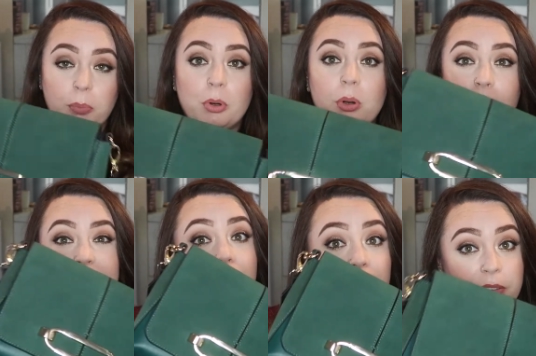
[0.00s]
But it
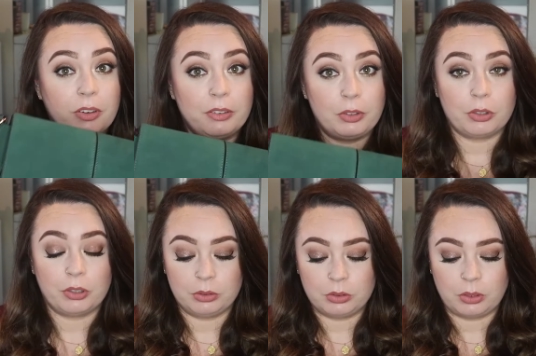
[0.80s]
was seventy-five
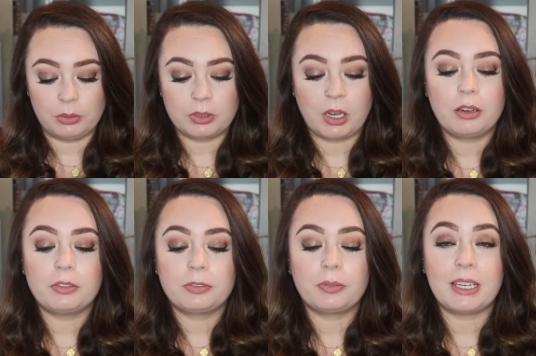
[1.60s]
euro, so it was kind
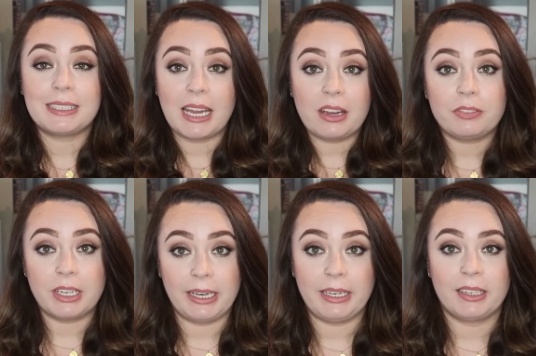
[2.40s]
of, I saved
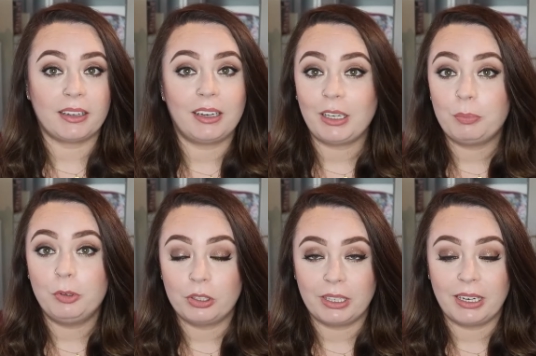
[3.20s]
the link and I kept
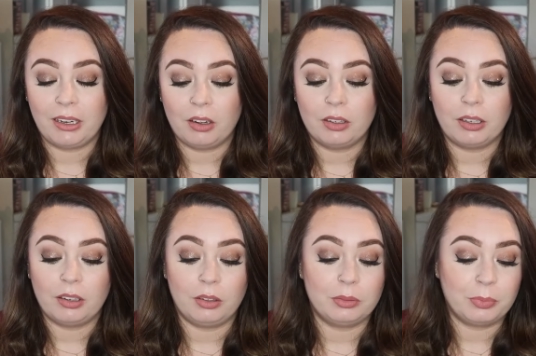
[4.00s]
looking at it and going,
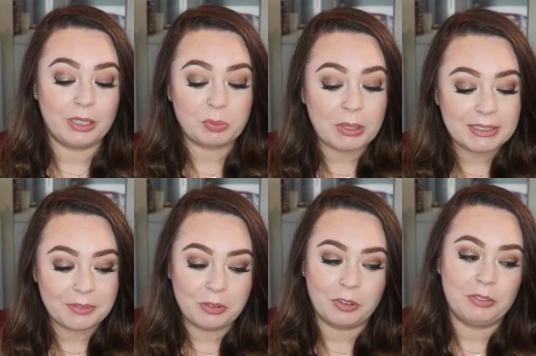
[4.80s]
going well, I spent
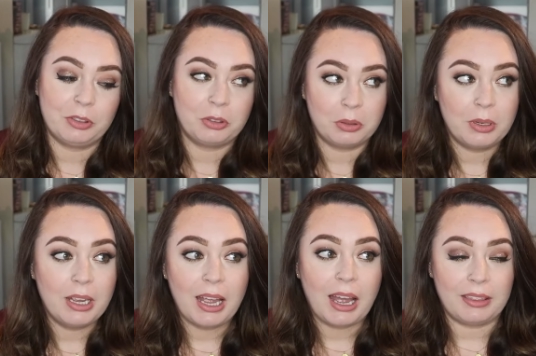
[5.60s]
seventy-five euro.
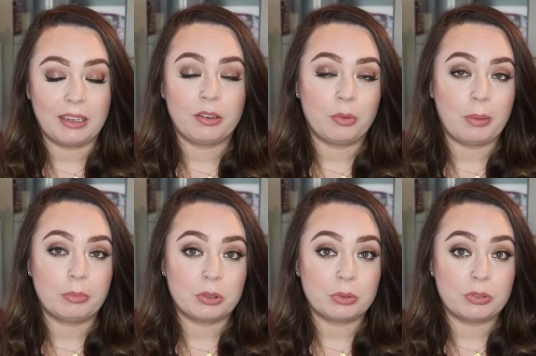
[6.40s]
And then I
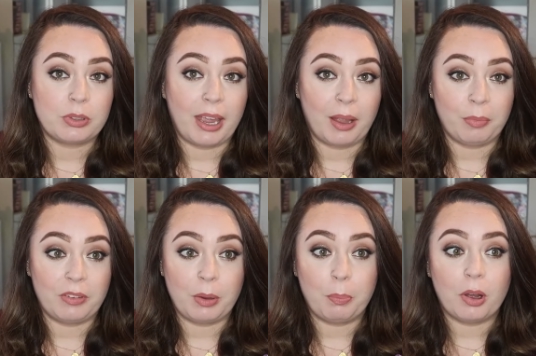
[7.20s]
remembered it was, um,
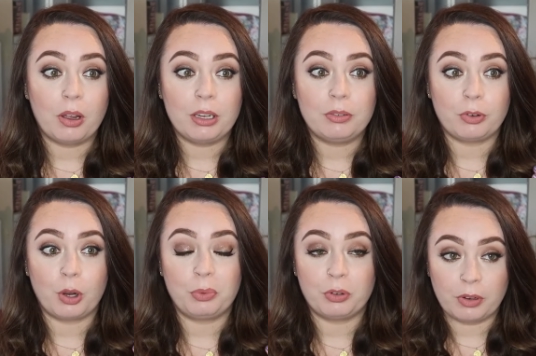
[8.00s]
if you buy
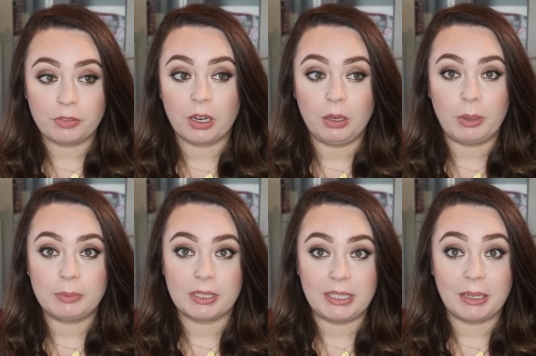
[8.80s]
from the River Island
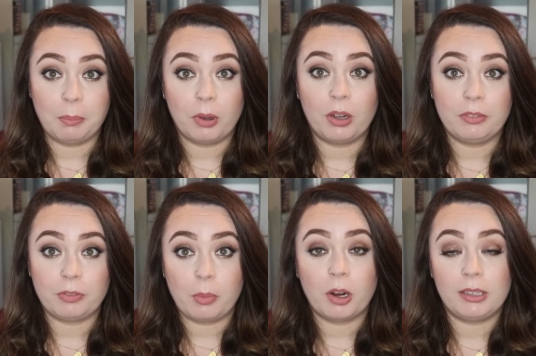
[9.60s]
website, you can buy
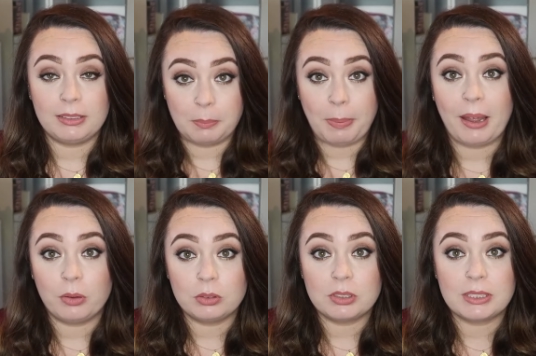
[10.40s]
from Ireland in
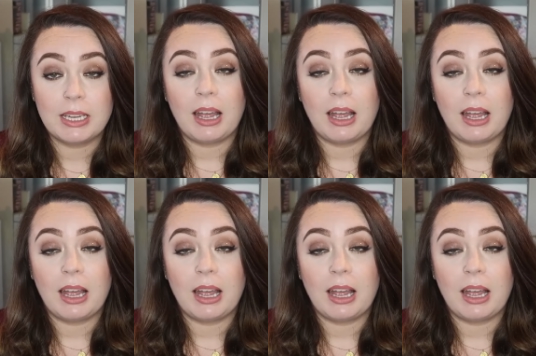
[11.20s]
pounds